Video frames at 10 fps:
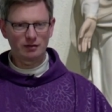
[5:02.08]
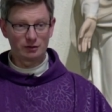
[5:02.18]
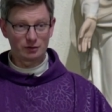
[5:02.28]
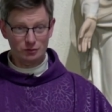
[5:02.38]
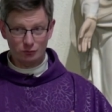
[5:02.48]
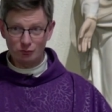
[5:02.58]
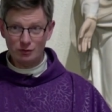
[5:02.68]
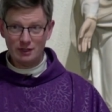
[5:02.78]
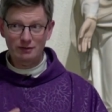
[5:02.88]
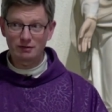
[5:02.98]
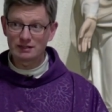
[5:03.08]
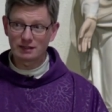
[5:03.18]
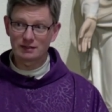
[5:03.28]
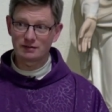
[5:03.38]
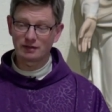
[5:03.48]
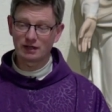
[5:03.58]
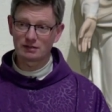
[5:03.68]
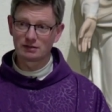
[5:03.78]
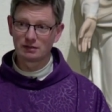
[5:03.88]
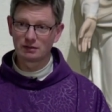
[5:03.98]
there's a really, really sensitive heart,
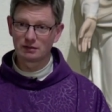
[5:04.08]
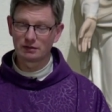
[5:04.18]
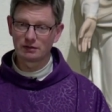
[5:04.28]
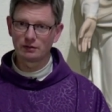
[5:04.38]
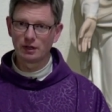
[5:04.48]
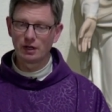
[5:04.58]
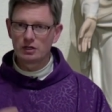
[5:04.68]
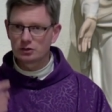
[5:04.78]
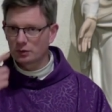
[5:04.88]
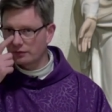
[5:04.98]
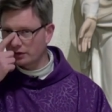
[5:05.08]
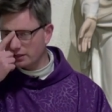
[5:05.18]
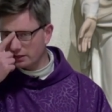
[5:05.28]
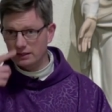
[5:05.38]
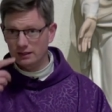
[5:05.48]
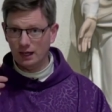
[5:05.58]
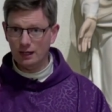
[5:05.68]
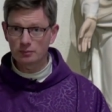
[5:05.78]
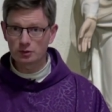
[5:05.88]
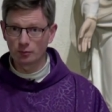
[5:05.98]
you know. So whenever he'd, he'd
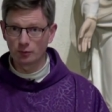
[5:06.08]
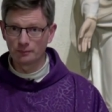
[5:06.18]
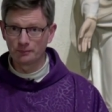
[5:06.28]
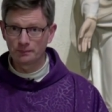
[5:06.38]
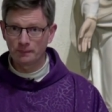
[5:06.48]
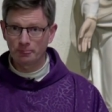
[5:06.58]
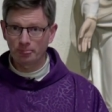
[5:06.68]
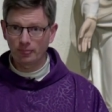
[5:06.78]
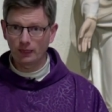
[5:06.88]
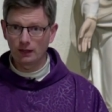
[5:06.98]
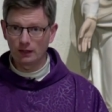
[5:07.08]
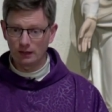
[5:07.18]
help someone, uh,